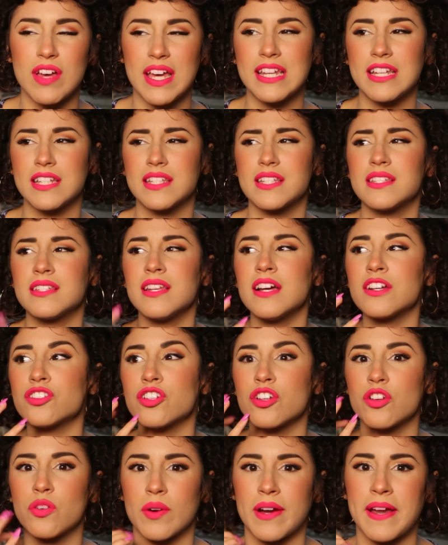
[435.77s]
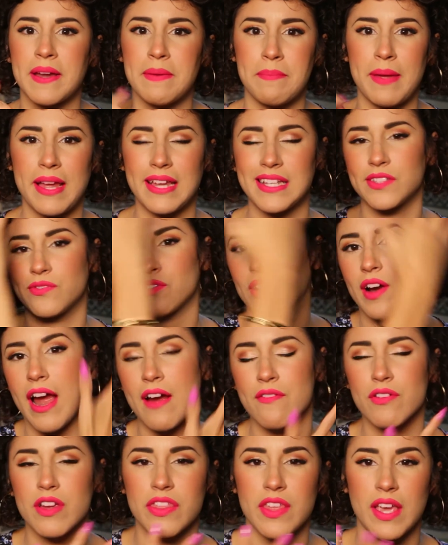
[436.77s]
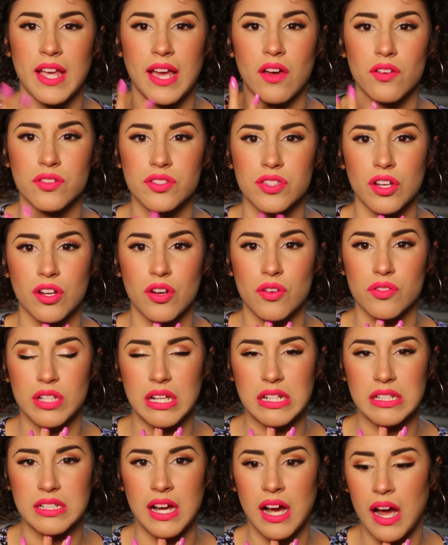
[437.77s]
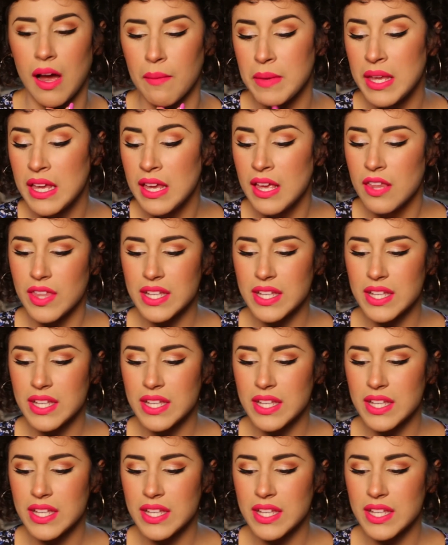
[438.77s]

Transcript: and it's such a great base for everything else that goes on top.